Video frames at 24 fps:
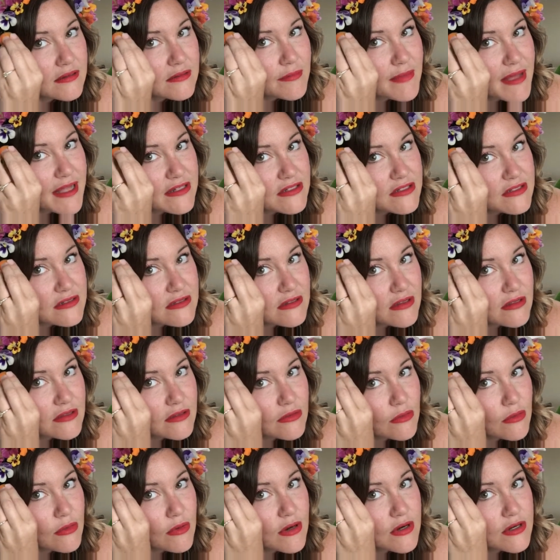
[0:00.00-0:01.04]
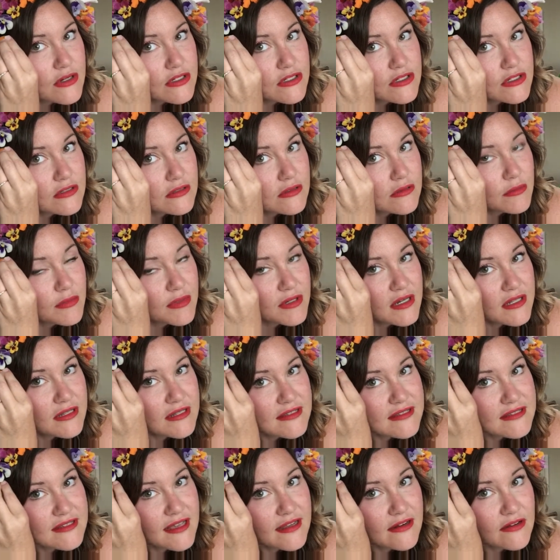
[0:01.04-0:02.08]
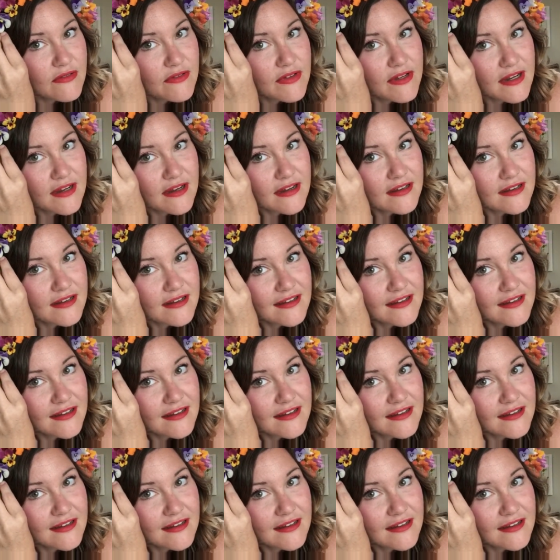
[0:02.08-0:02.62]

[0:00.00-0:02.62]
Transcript: Matches all the orange. Put it on the side over here.